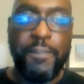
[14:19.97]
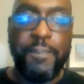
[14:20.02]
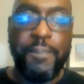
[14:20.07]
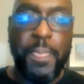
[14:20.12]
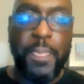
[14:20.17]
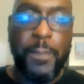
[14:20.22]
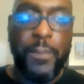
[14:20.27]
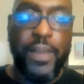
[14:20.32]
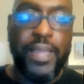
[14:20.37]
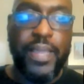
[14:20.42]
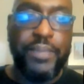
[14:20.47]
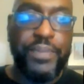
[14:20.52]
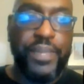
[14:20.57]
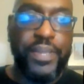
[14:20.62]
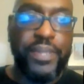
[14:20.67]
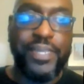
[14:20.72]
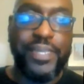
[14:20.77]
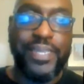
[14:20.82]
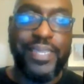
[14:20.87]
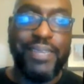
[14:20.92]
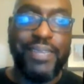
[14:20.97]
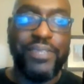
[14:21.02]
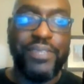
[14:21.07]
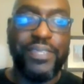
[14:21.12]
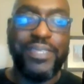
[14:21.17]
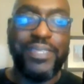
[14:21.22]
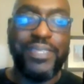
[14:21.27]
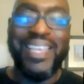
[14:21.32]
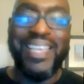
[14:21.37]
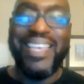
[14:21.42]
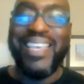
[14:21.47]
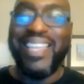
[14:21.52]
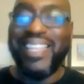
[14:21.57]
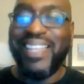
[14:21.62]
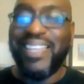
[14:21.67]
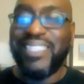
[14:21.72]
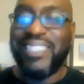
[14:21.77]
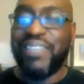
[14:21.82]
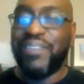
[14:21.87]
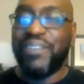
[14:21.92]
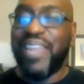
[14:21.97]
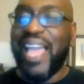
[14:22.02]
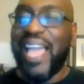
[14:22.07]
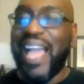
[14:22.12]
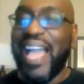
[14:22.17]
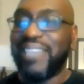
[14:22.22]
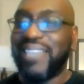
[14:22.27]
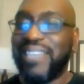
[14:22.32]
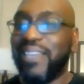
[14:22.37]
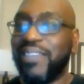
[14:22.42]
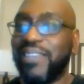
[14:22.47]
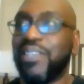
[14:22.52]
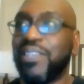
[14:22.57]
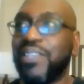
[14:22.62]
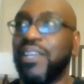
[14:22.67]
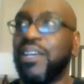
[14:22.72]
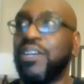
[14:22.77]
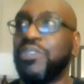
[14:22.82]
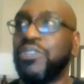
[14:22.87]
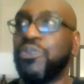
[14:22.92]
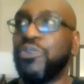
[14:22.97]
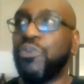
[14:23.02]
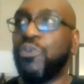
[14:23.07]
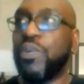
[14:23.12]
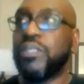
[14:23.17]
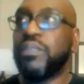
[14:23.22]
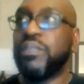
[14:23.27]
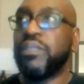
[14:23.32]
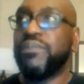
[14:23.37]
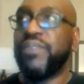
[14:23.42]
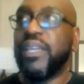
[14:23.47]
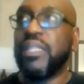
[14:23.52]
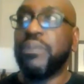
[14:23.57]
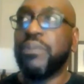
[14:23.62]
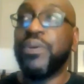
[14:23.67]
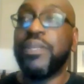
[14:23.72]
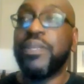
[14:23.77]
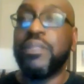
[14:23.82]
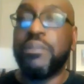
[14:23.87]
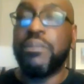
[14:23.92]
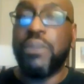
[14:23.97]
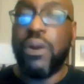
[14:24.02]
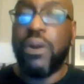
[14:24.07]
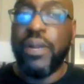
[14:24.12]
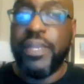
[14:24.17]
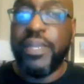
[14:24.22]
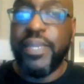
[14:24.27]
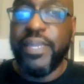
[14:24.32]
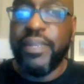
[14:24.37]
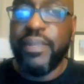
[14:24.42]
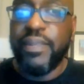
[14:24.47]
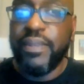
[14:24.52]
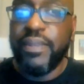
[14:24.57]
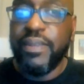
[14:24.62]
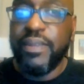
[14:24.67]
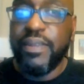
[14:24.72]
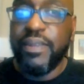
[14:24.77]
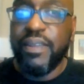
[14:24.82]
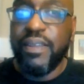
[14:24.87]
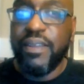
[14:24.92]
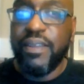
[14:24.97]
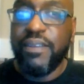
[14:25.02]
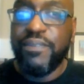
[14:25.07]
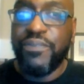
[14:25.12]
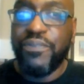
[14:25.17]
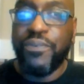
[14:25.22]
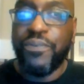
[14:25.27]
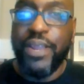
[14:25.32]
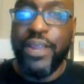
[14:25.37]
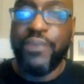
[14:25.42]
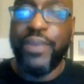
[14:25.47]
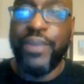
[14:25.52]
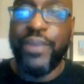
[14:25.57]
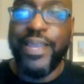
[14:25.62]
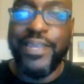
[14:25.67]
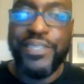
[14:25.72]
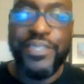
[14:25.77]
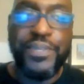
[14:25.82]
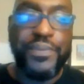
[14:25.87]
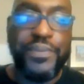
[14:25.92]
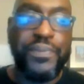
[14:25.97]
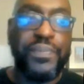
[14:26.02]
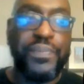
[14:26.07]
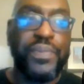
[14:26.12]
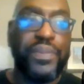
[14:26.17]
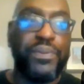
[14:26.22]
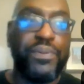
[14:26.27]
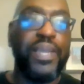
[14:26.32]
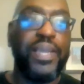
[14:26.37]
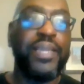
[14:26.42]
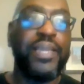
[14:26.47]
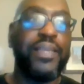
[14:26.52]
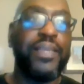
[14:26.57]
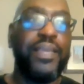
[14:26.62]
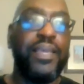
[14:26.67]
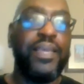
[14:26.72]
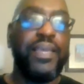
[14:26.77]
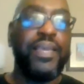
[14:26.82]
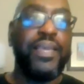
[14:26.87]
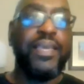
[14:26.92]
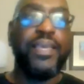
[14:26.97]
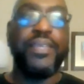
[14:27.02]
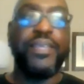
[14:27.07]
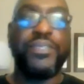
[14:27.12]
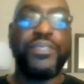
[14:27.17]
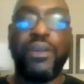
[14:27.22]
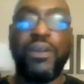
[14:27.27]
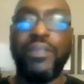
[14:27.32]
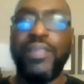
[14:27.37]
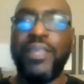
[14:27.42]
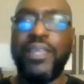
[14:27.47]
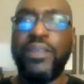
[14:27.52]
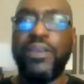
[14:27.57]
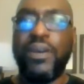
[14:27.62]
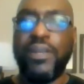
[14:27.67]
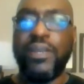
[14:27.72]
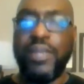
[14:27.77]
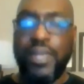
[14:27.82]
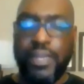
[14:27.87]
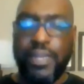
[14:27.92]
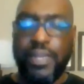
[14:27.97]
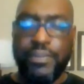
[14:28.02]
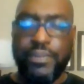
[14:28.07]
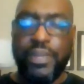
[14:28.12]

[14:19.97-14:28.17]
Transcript: right, because it gives us less of an access to what's available in the market for freight rates, right? And start leaning on